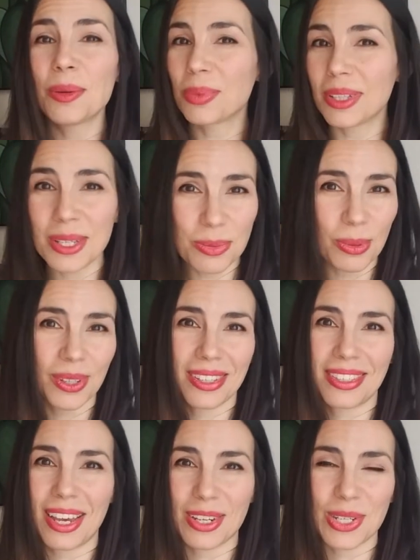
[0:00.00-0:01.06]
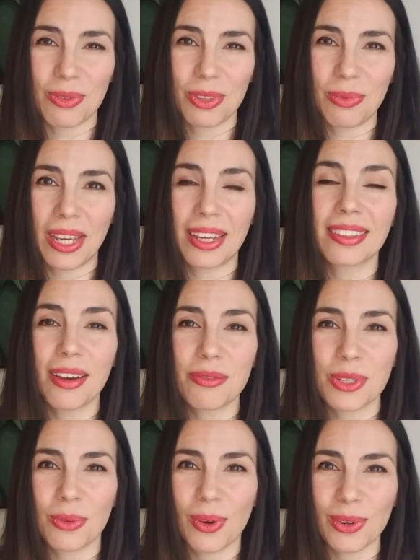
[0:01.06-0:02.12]
please book a session with me. I'd love
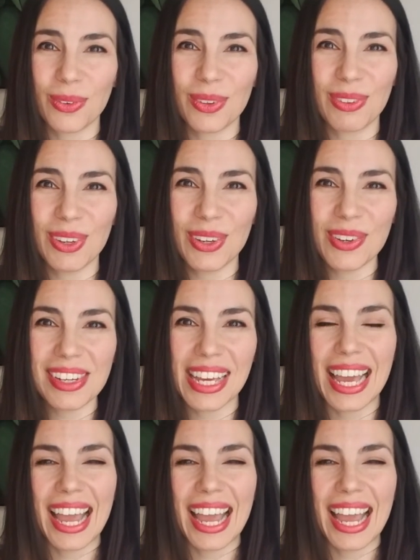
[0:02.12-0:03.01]
to work with you.